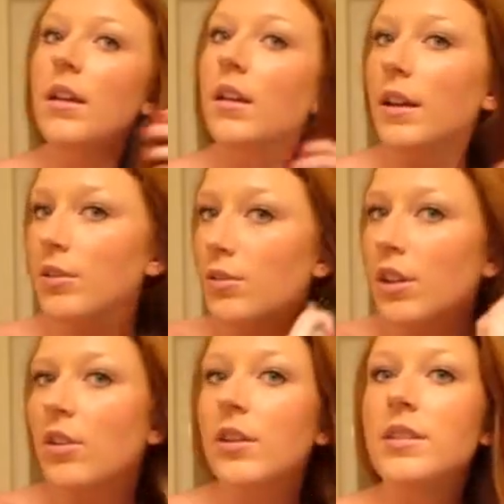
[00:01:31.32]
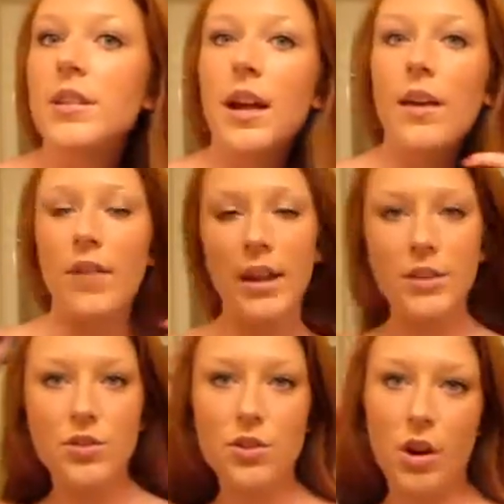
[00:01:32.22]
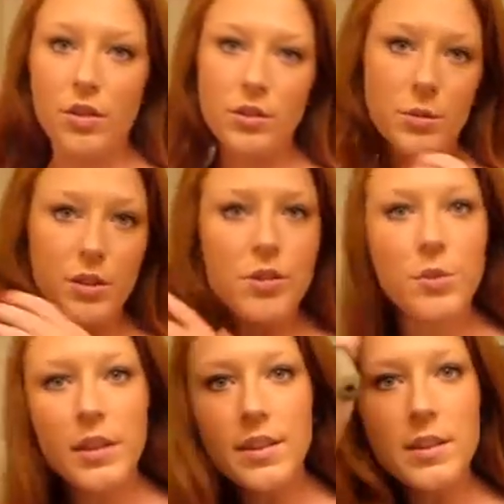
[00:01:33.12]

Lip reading: It's really good to not have any snarls when you're doing this